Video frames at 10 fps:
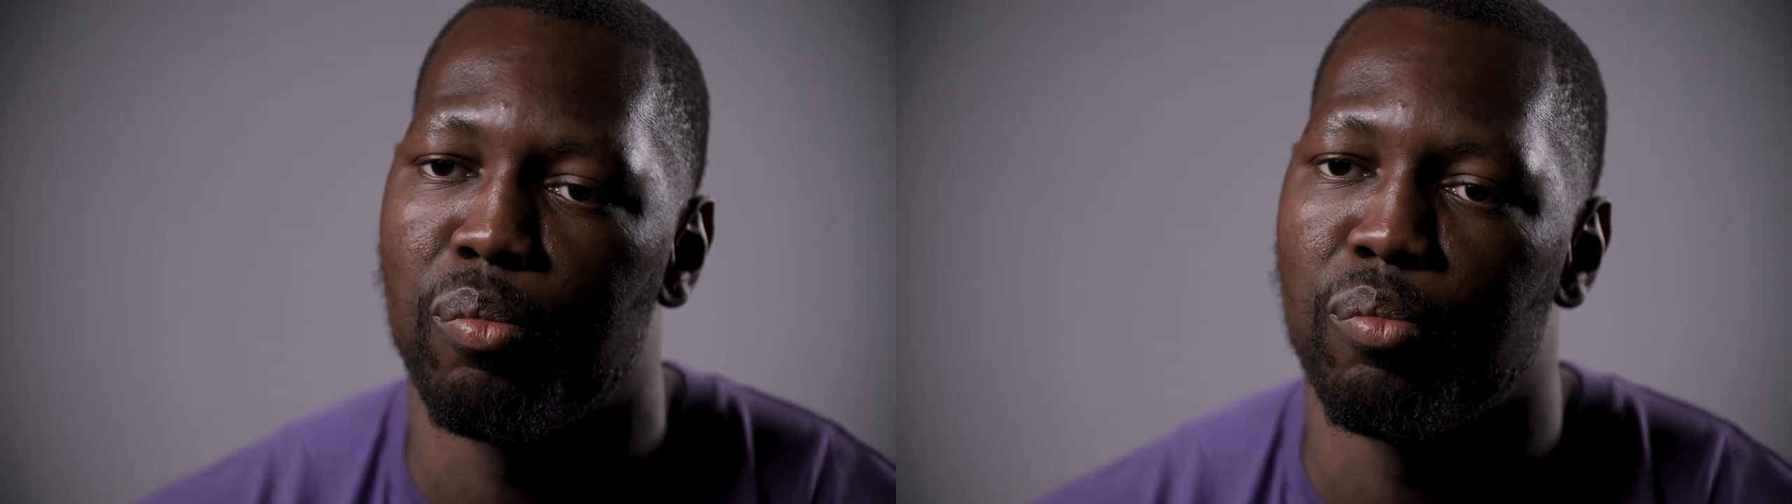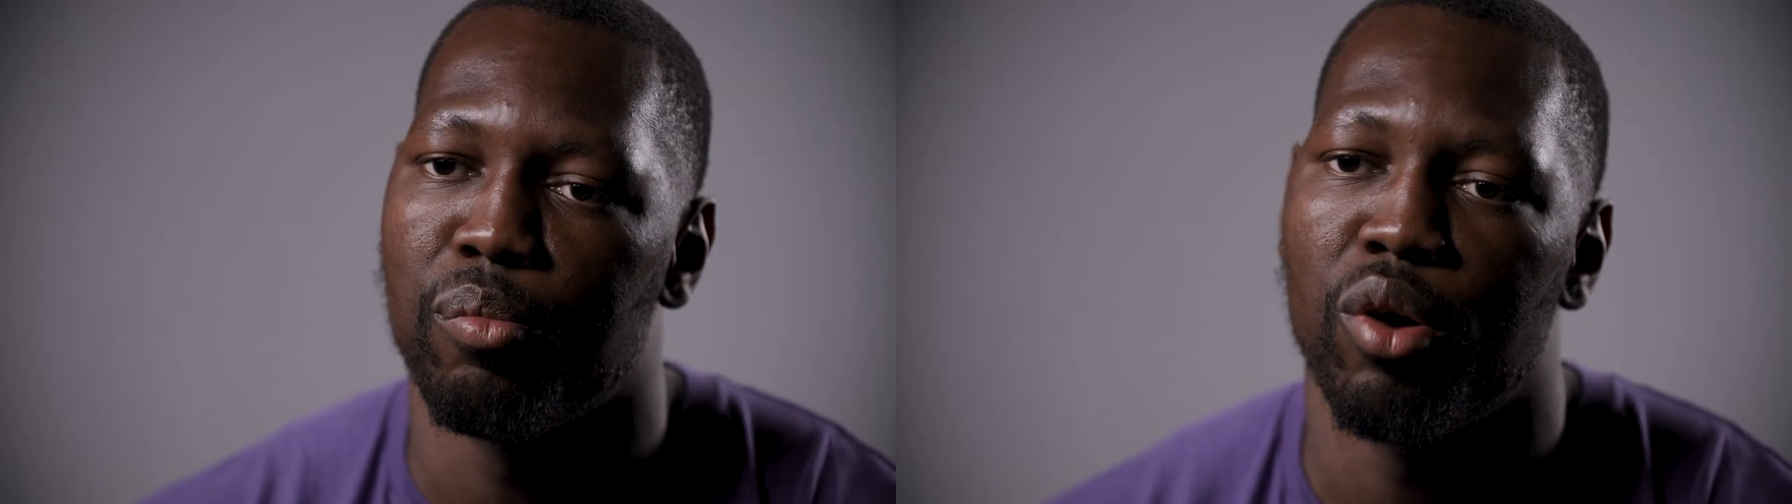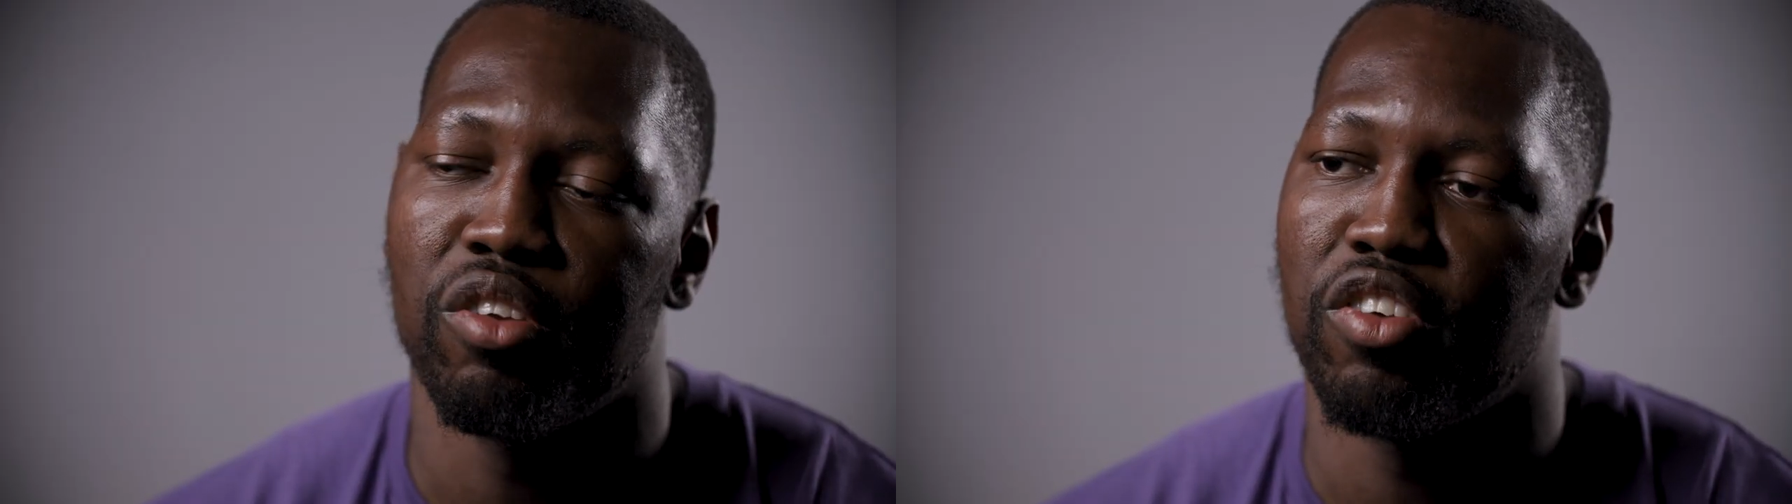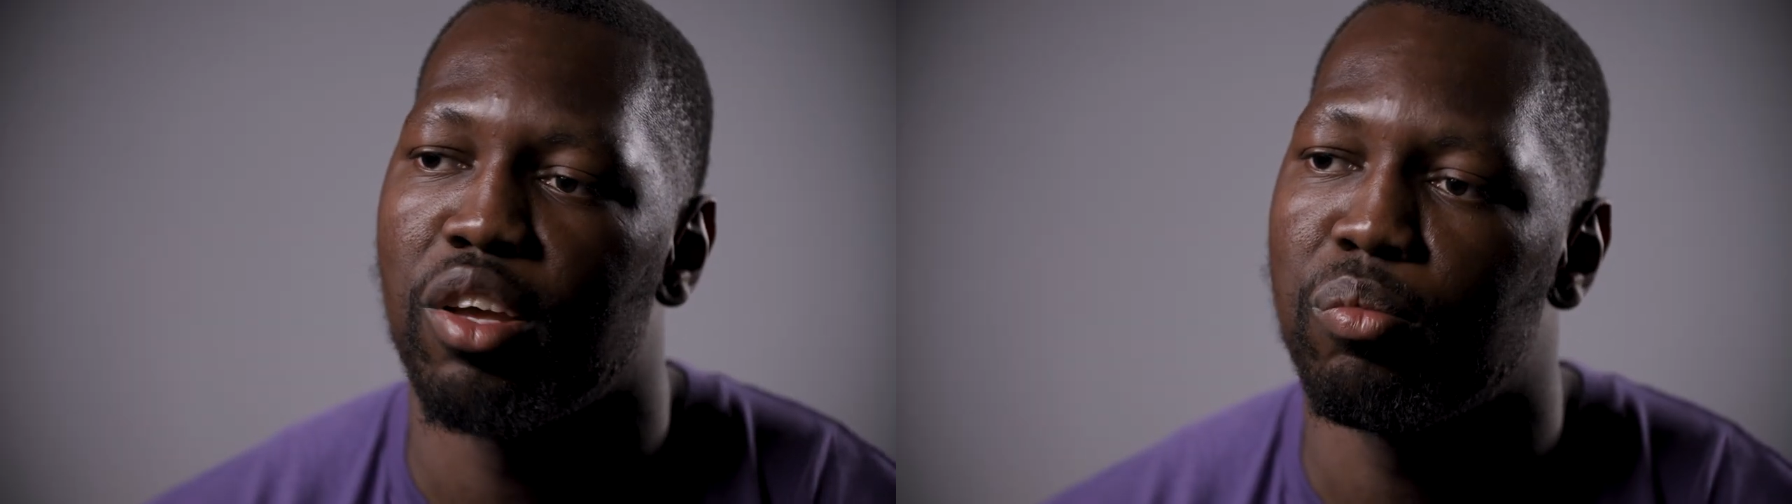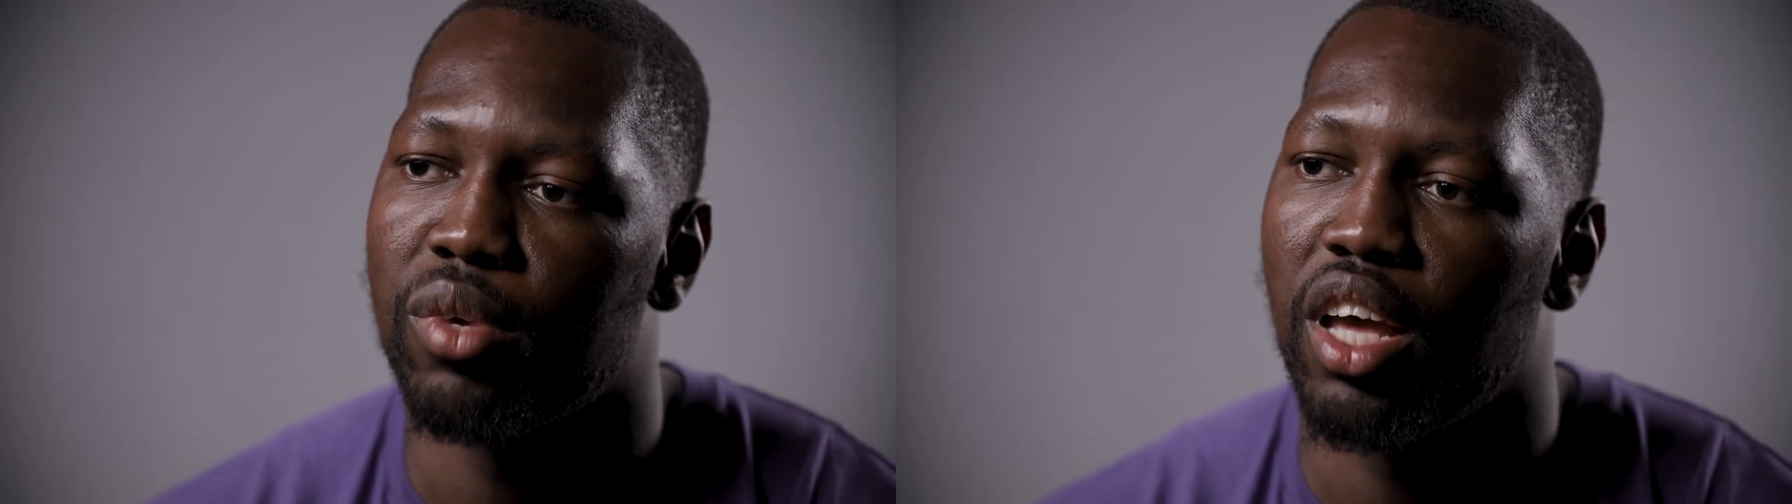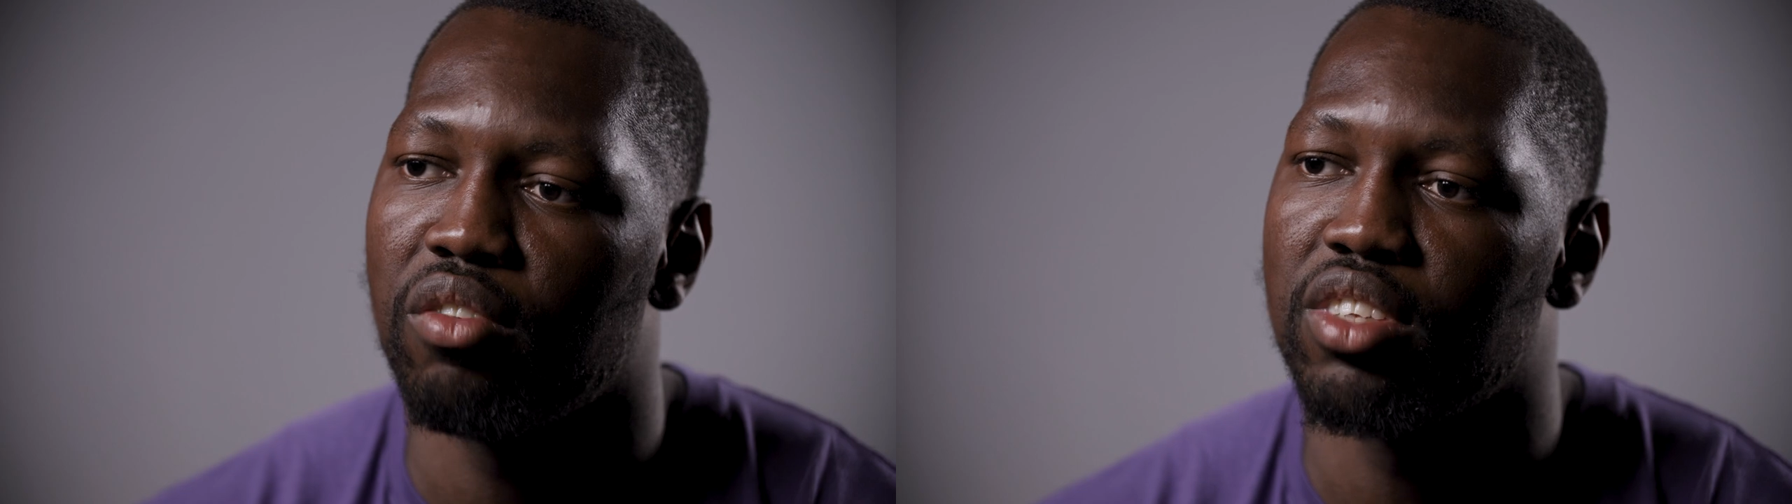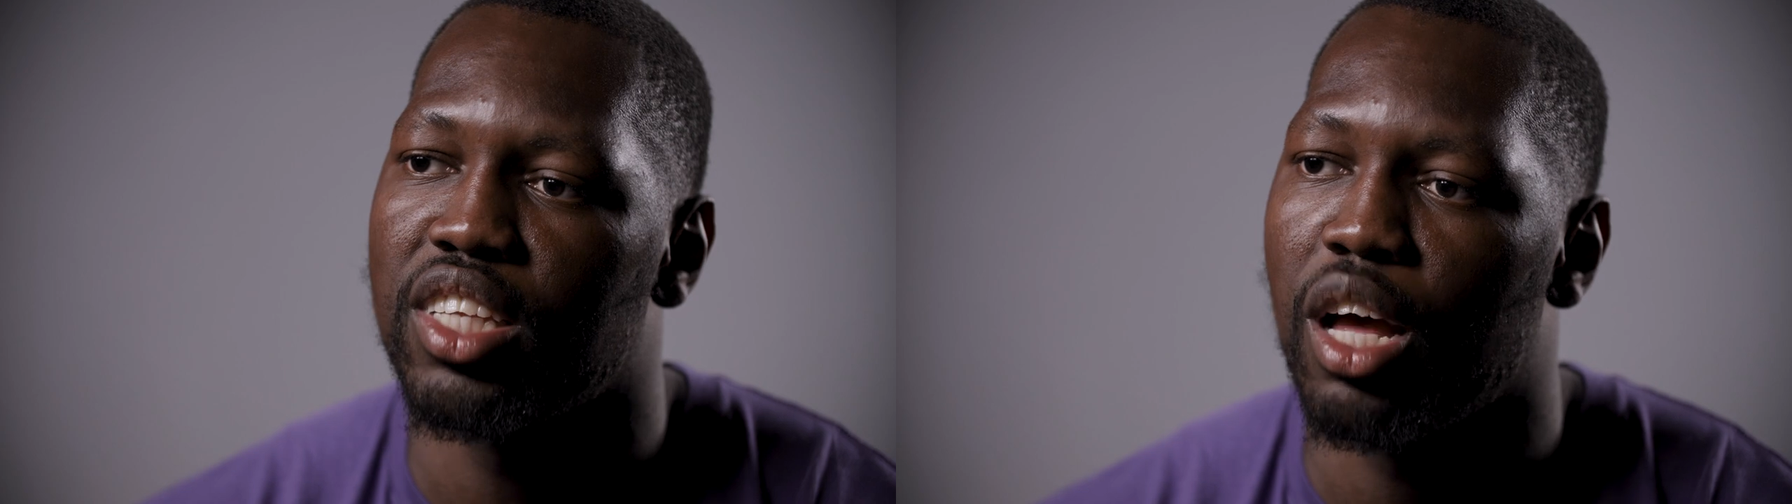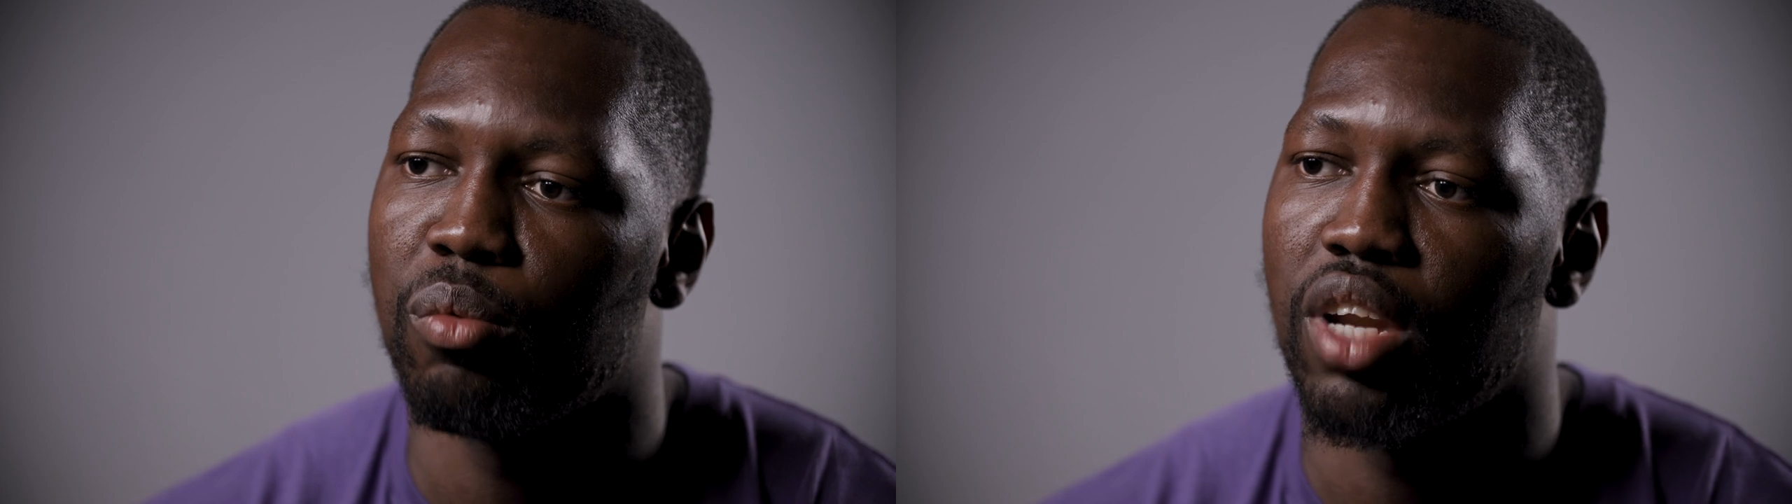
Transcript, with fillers: motivates me every time